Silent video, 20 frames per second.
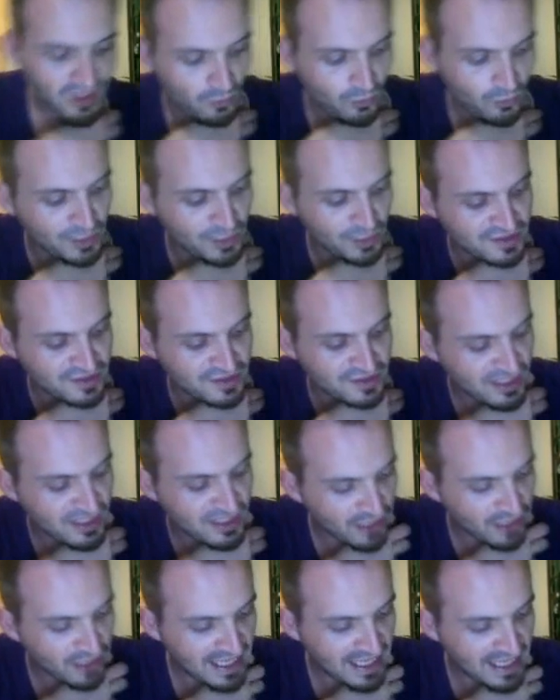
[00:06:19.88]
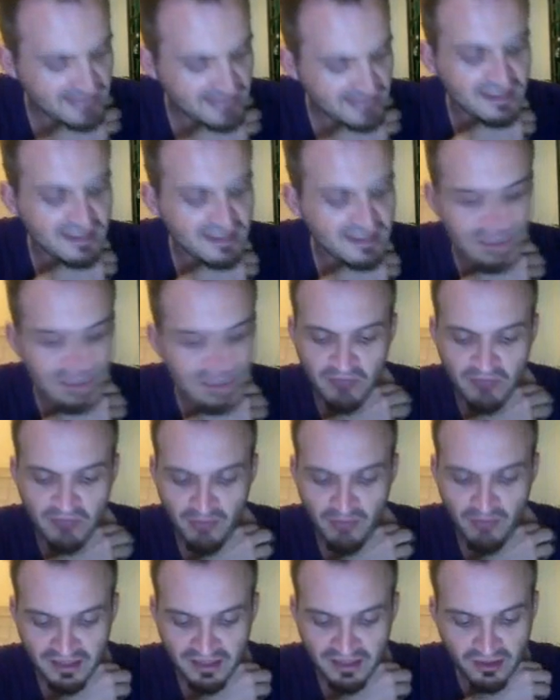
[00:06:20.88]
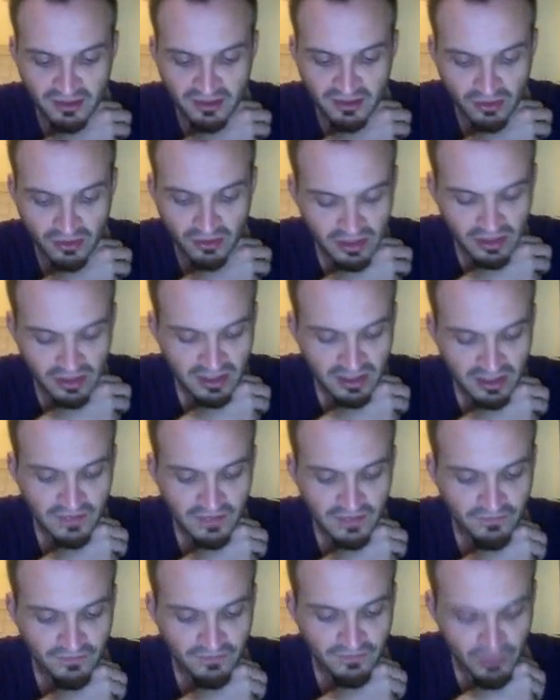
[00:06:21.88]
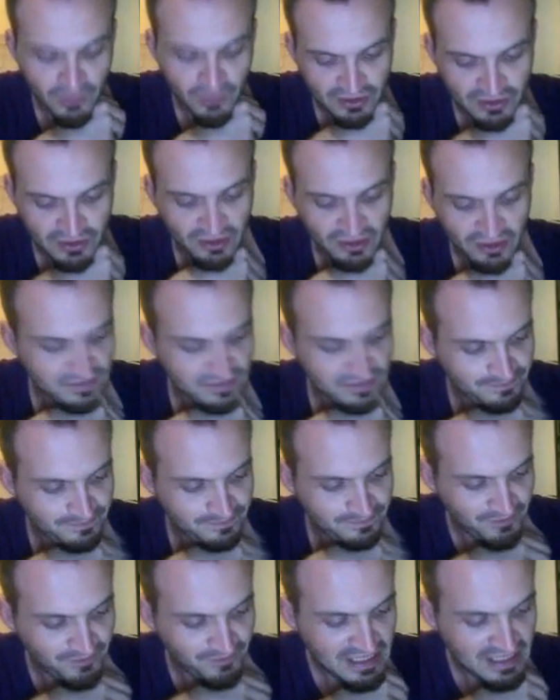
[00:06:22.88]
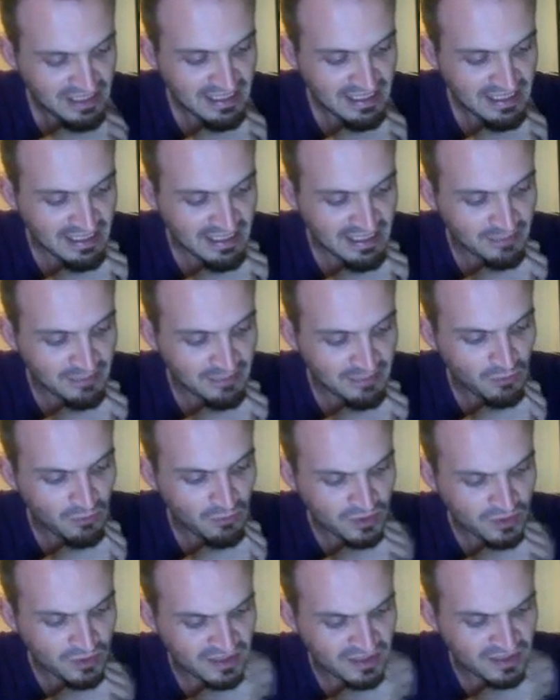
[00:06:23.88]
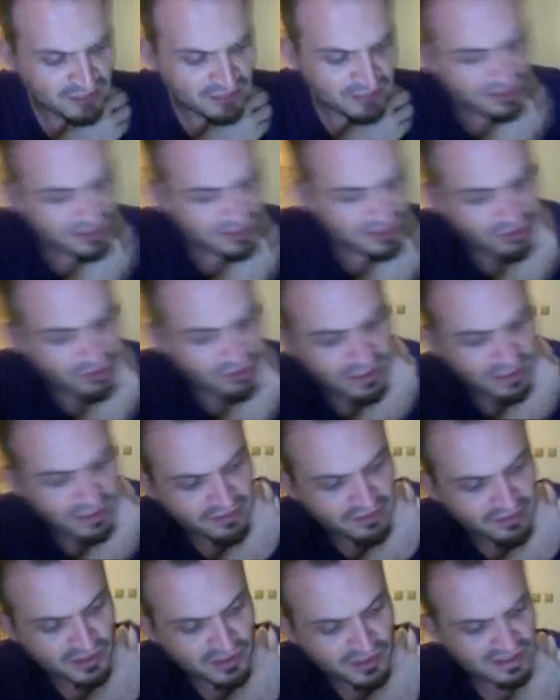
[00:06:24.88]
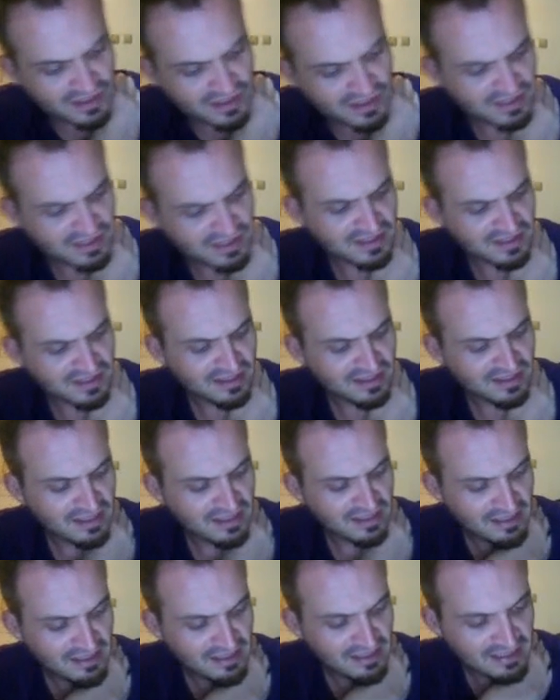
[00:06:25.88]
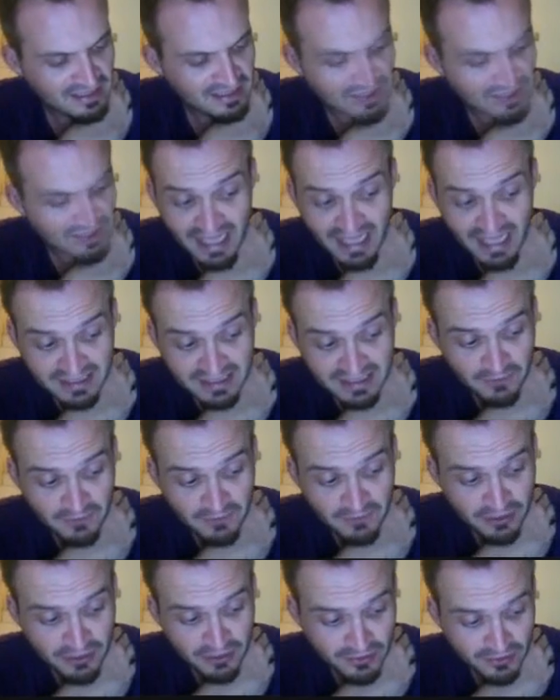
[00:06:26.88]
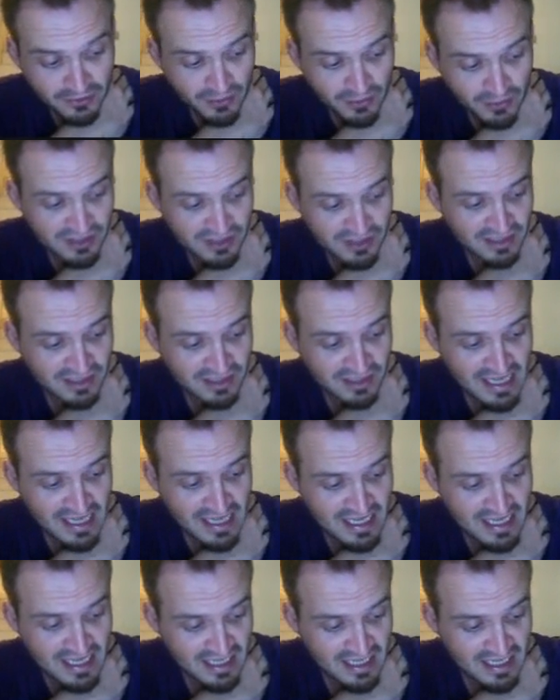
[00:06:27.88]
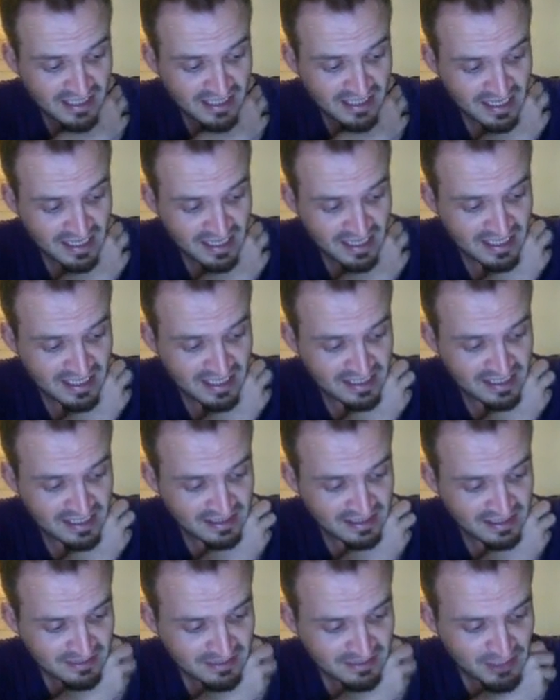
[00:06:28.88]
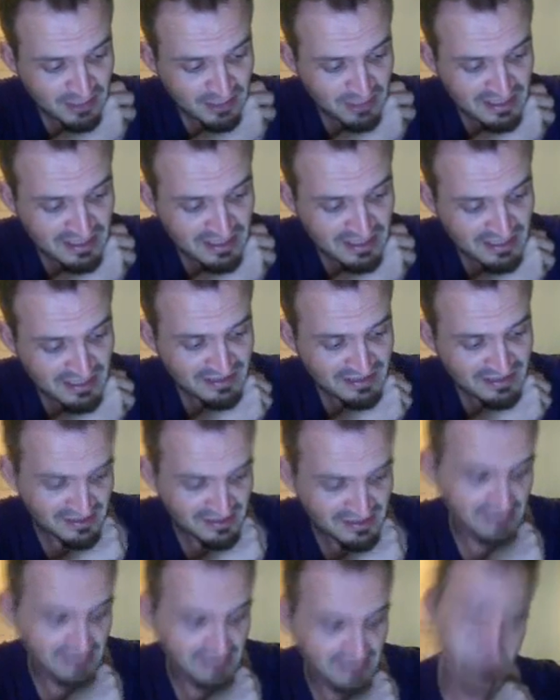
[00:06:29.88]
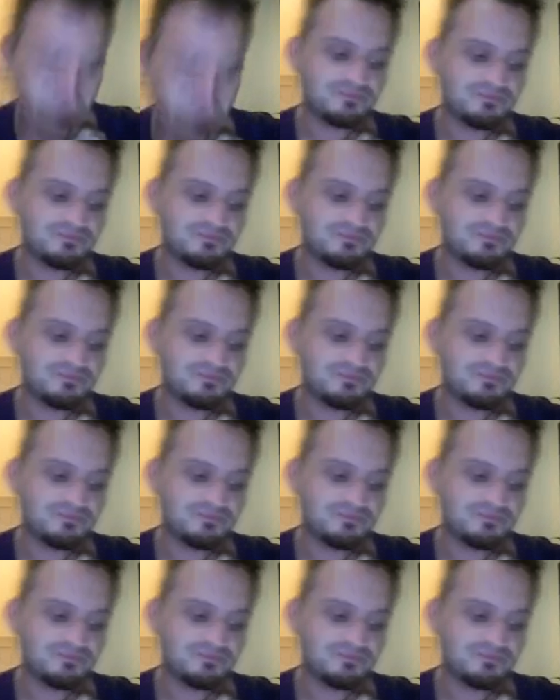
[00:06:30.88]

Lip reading: we could say, okay, is the name alphabetical? No, it's not. What's the next one? Okay, there's this ID field, which is A, B, C.